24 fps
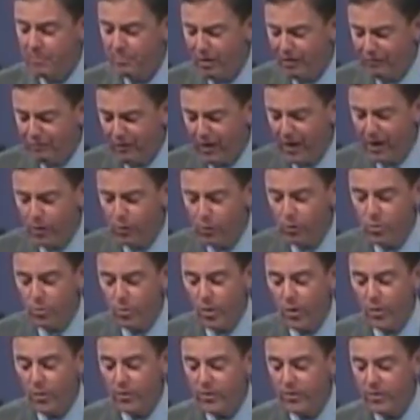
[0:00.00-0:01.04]
my final
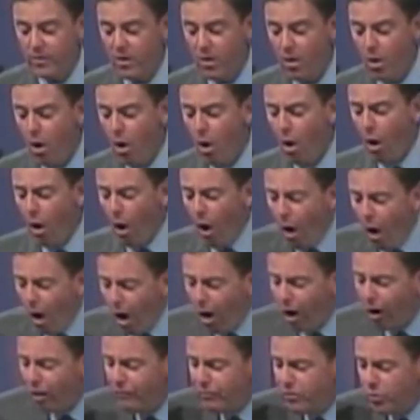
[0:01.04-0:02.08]
quote.
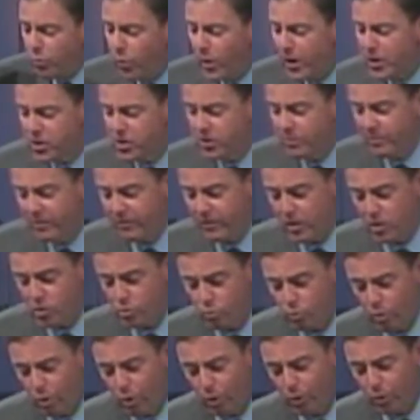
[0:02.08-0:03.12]
All of the wisdom of this
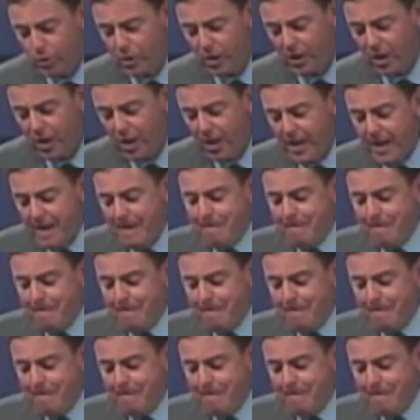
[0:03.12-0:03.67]
world